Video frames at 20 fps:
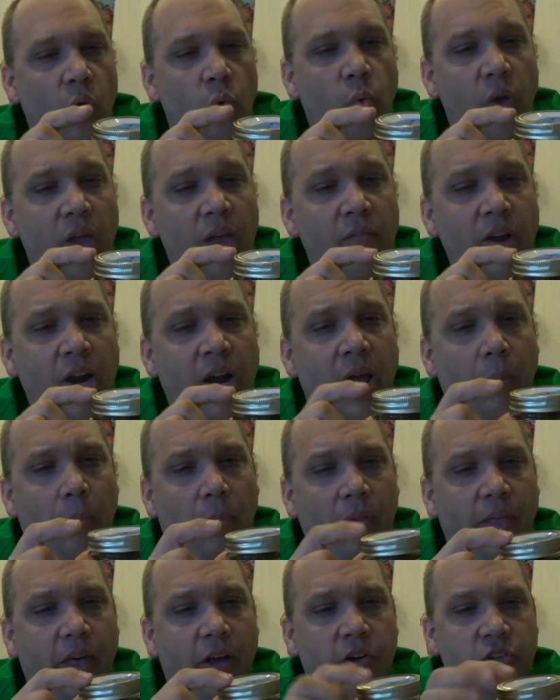We have a
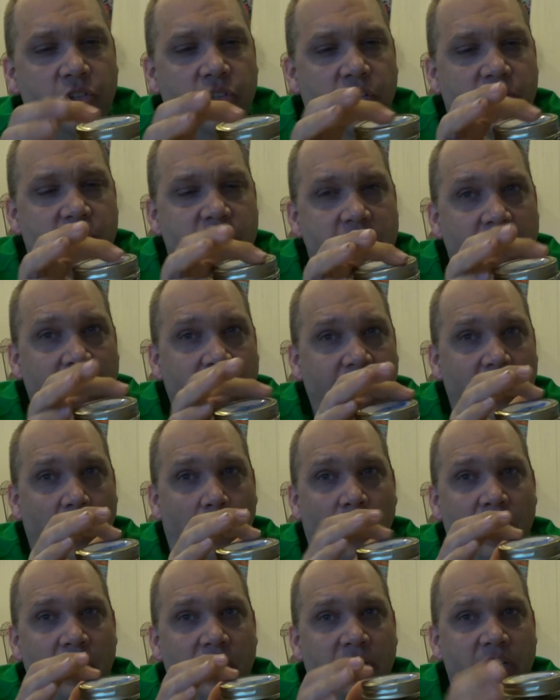couple that are just nicked
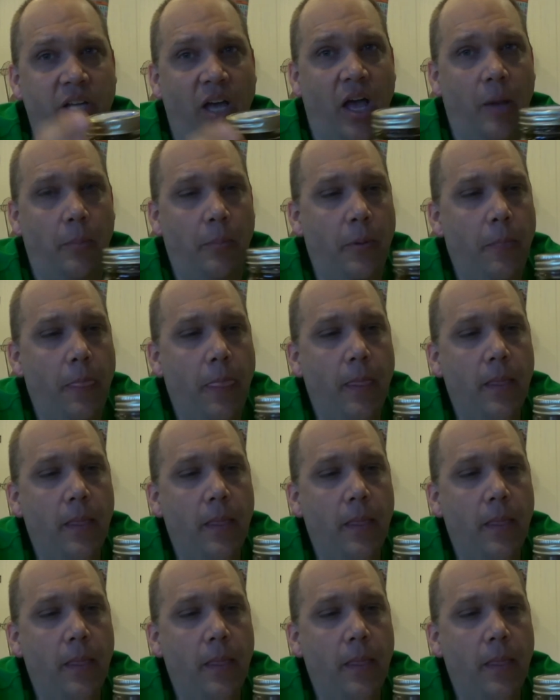up on the top